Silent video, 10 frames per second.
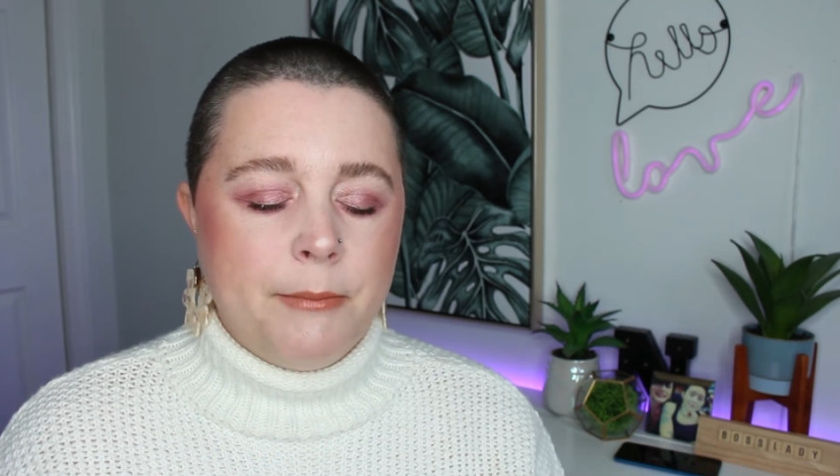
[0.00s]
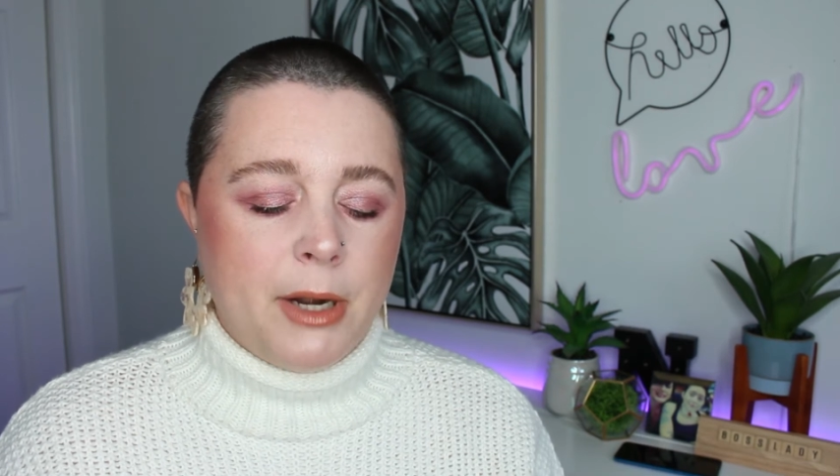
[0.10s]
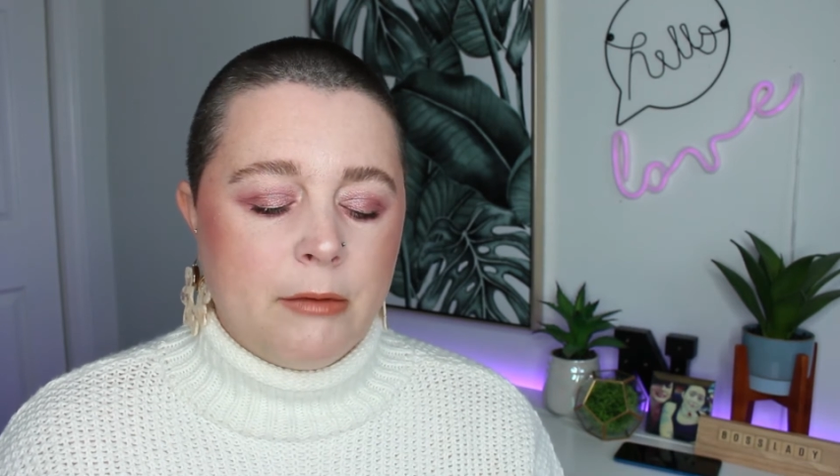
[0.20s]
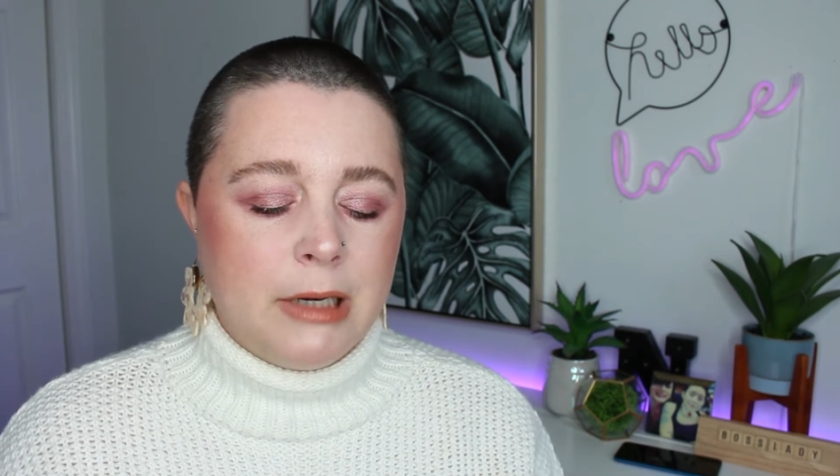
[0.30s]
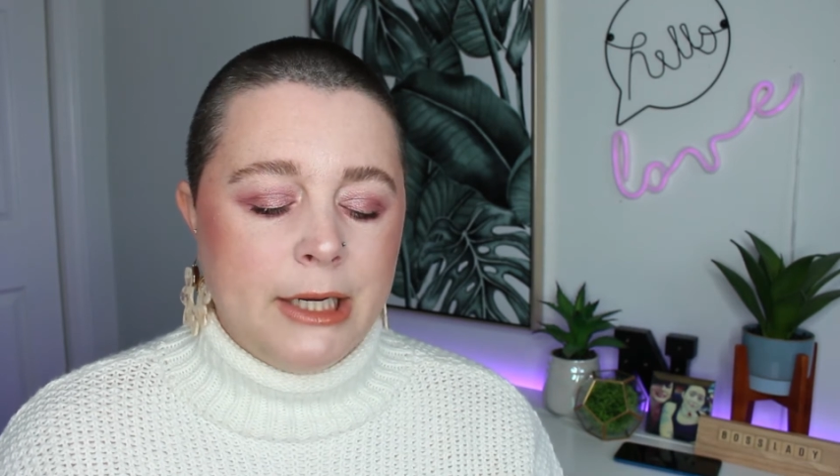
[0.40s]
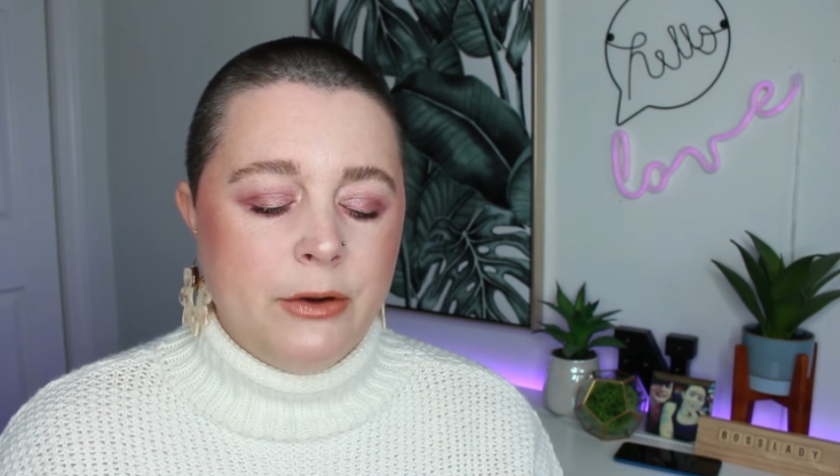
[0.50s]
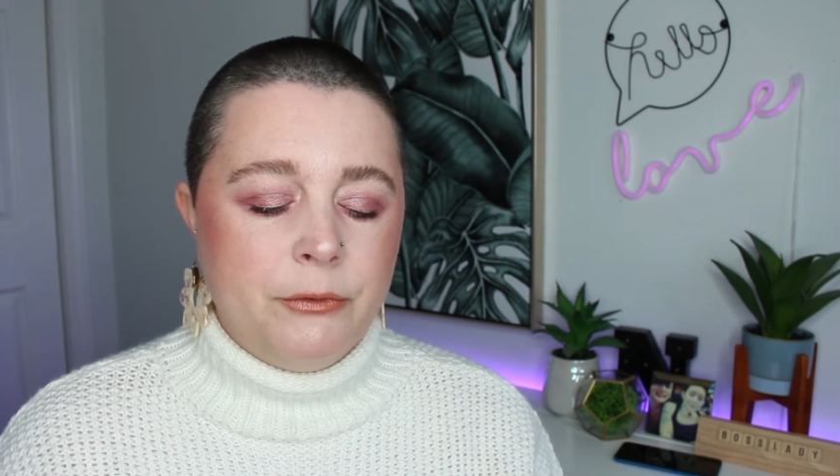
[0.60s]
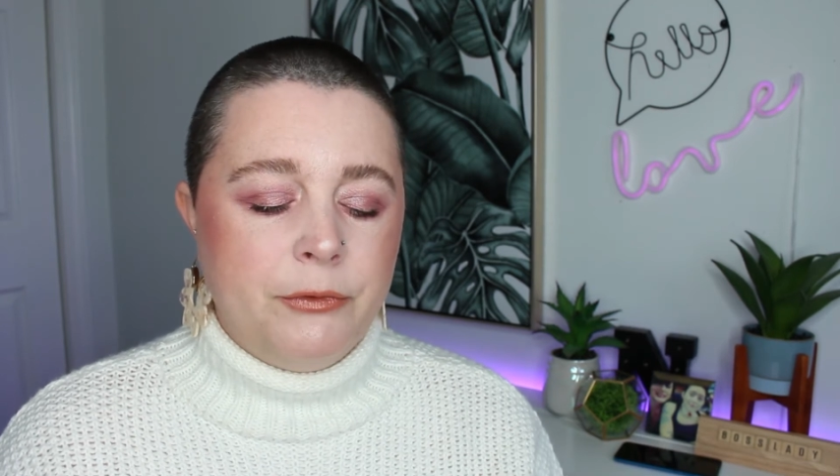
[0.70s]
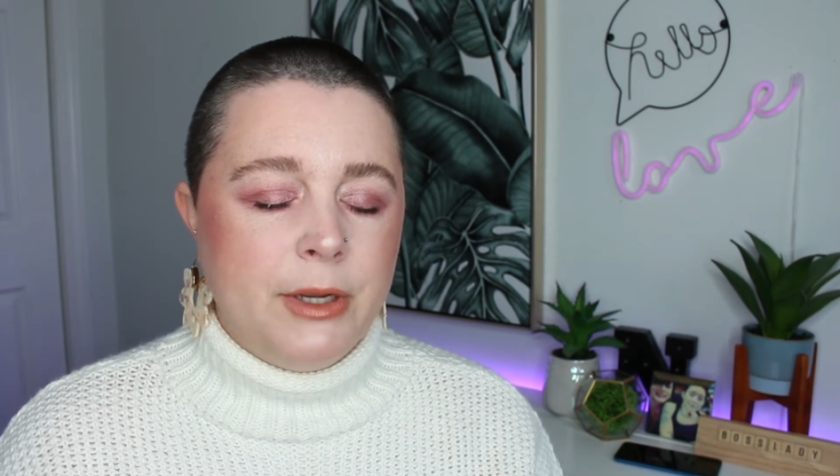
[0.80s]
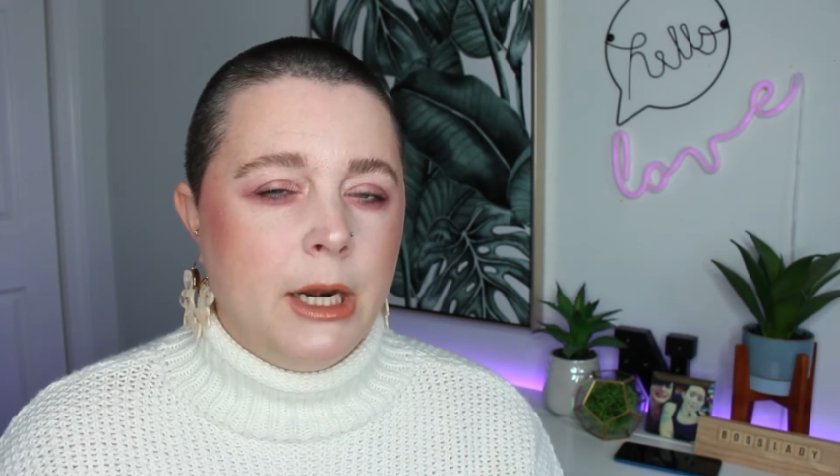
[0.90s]
but I really
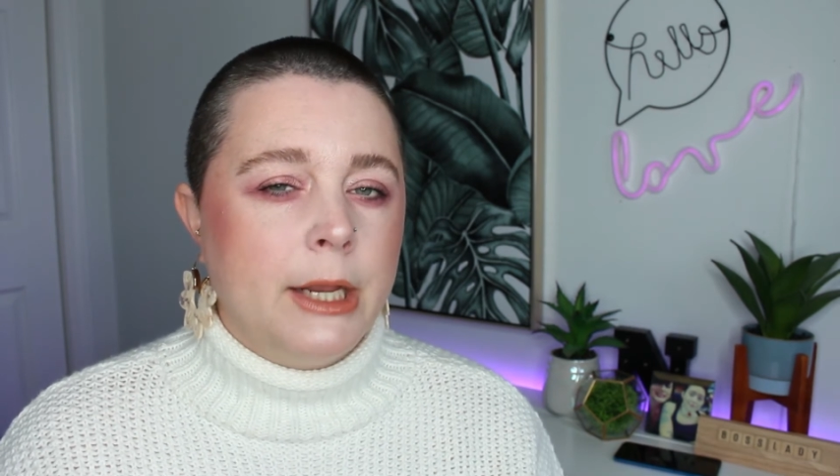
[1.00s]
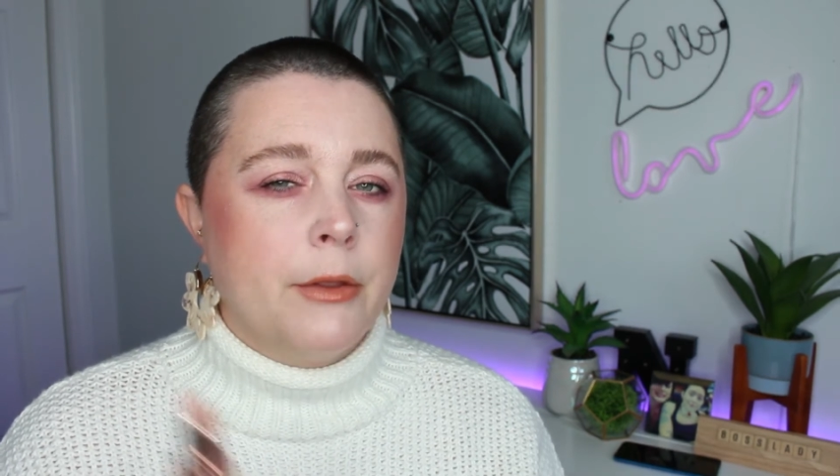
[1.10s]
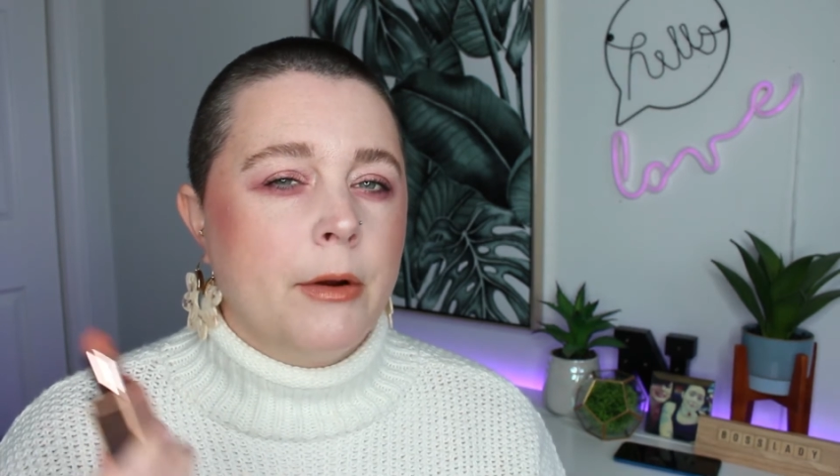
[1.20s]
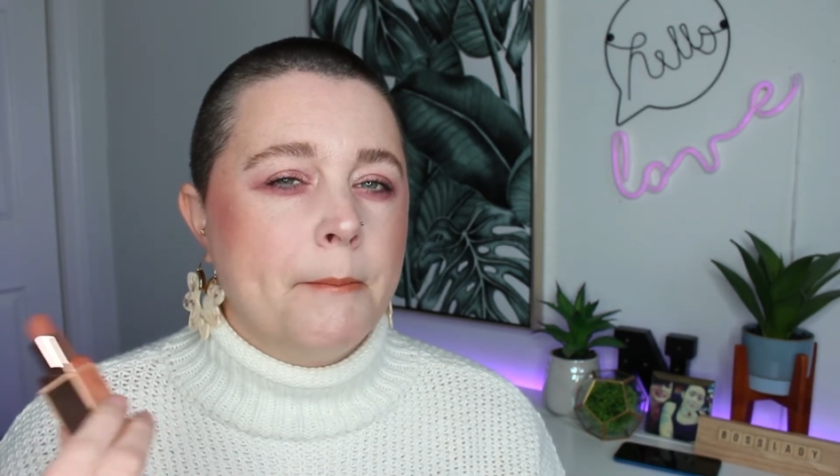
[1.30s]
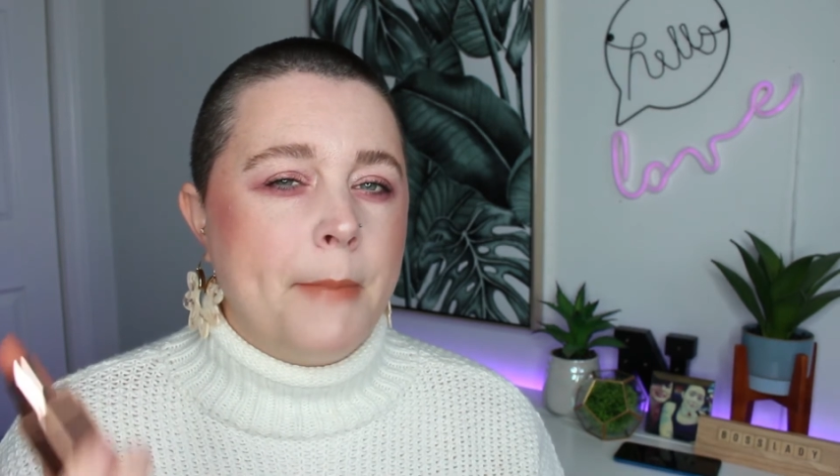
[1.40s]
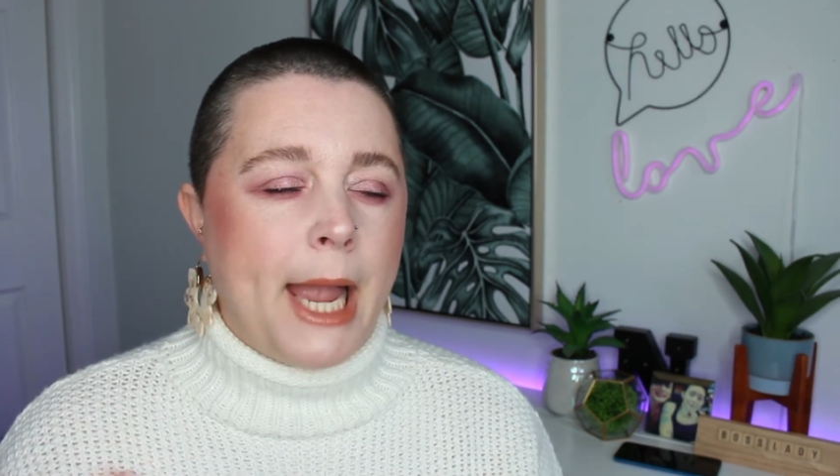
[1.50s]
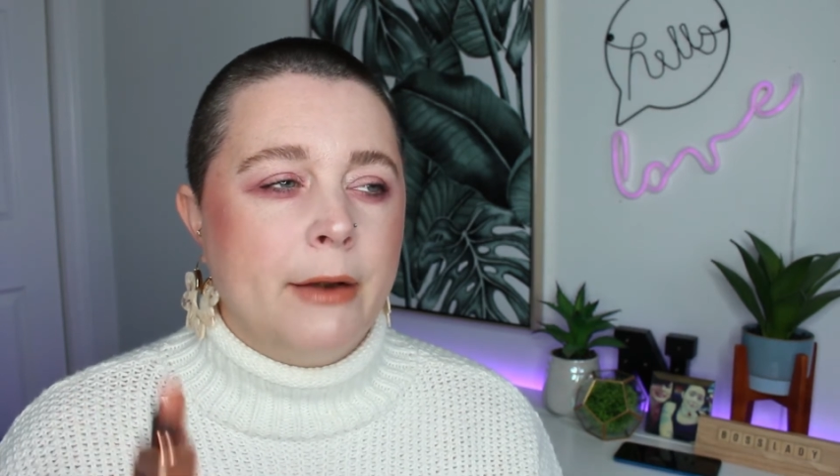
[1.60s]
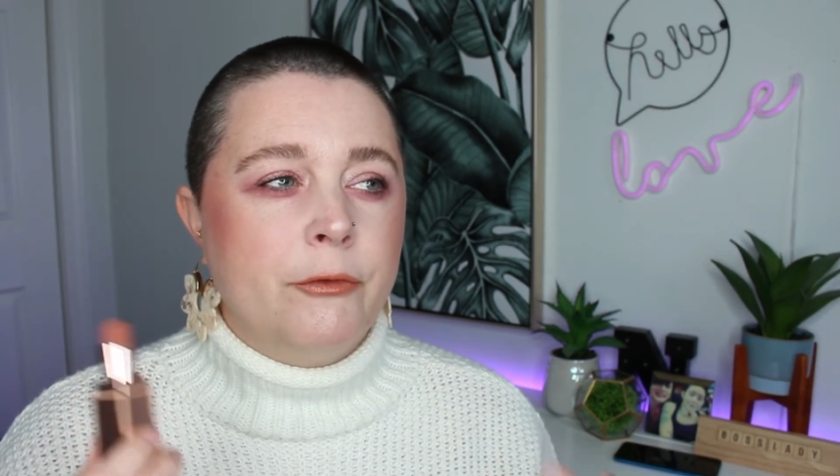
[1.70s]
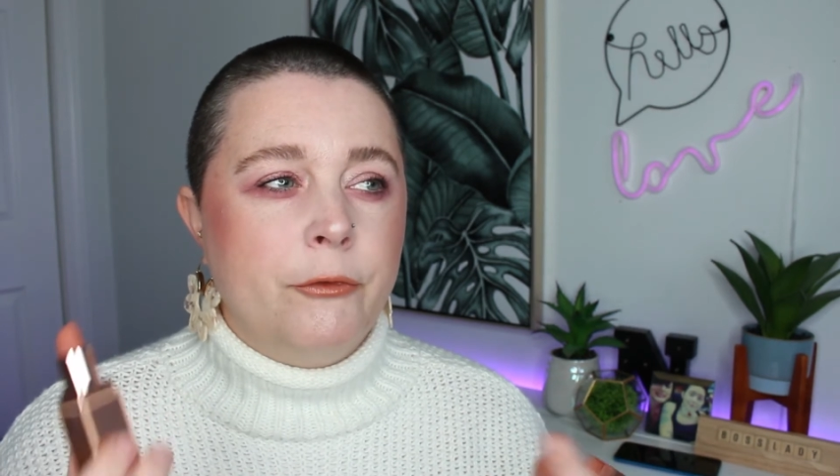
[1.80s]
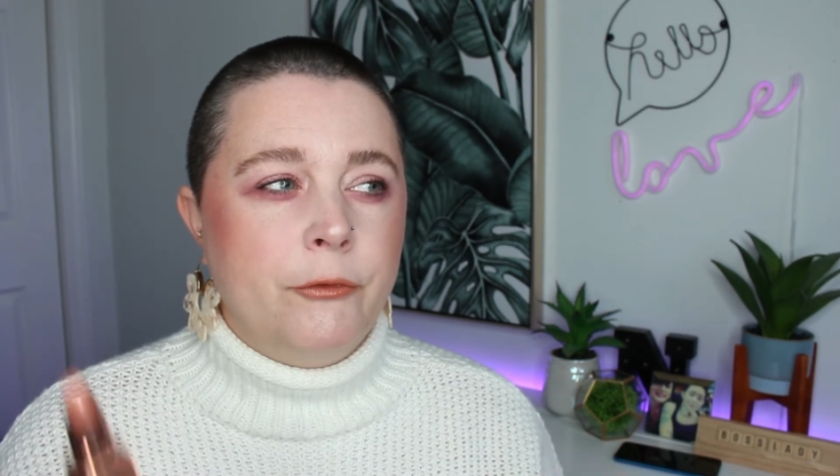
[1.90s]
don't feel like they're a
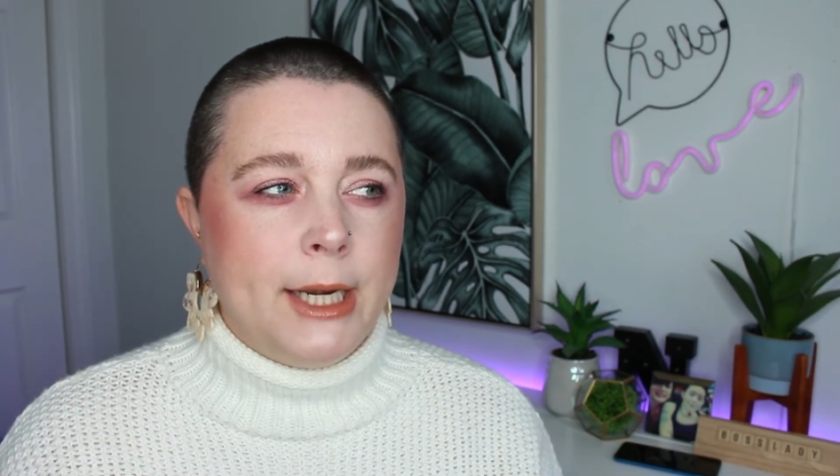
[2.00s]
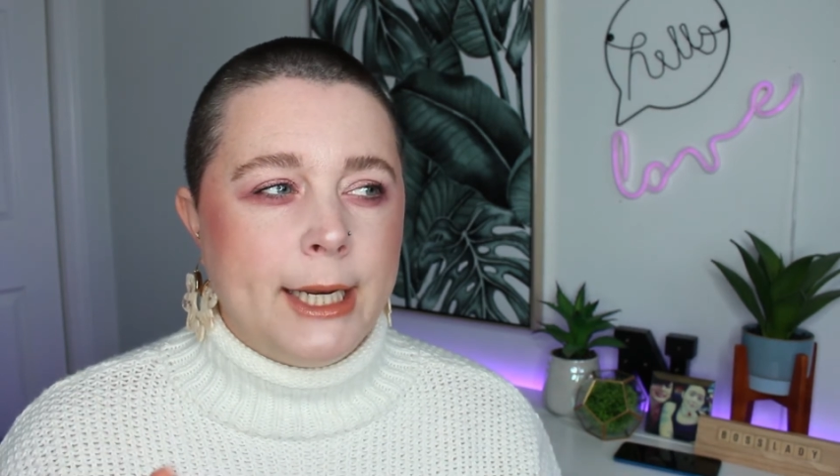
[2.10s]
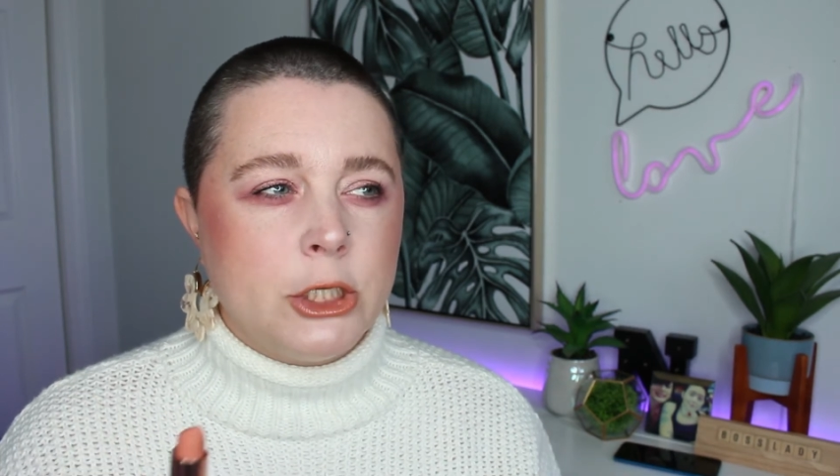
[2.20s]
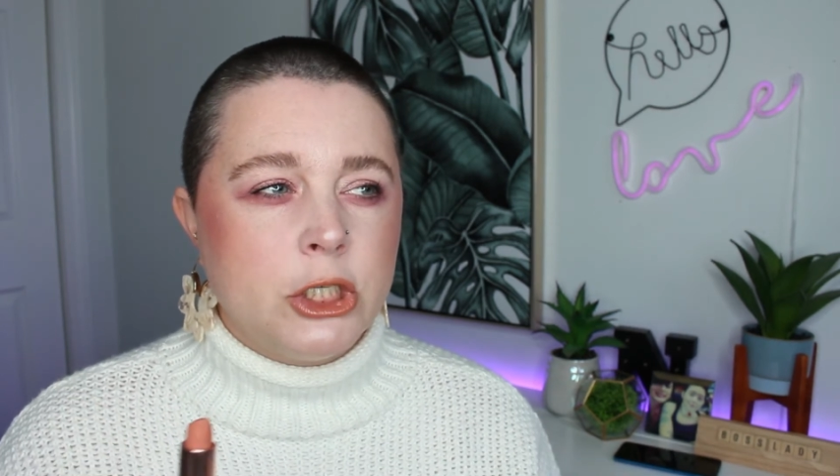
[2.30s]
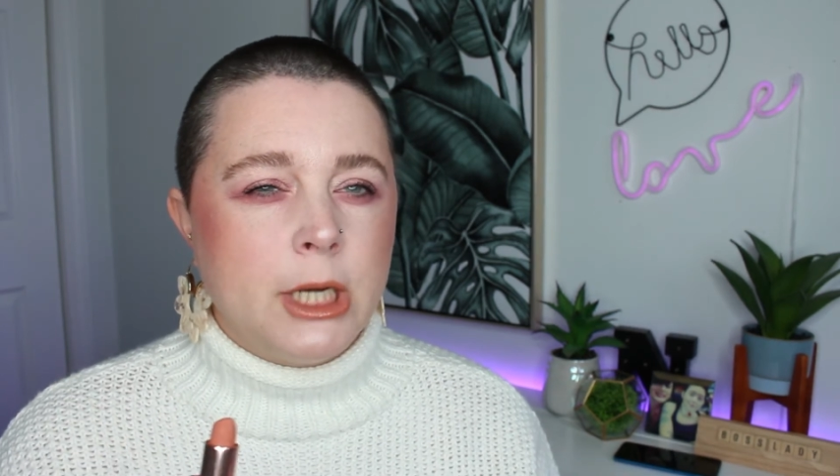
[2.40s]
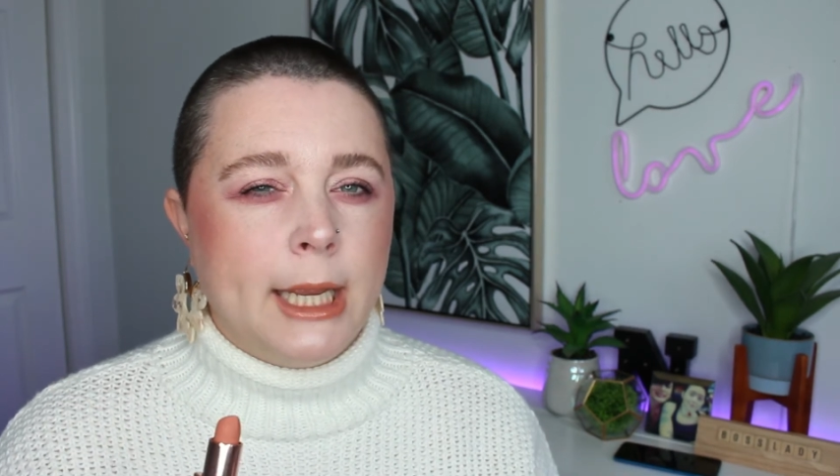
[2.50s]
matte finish.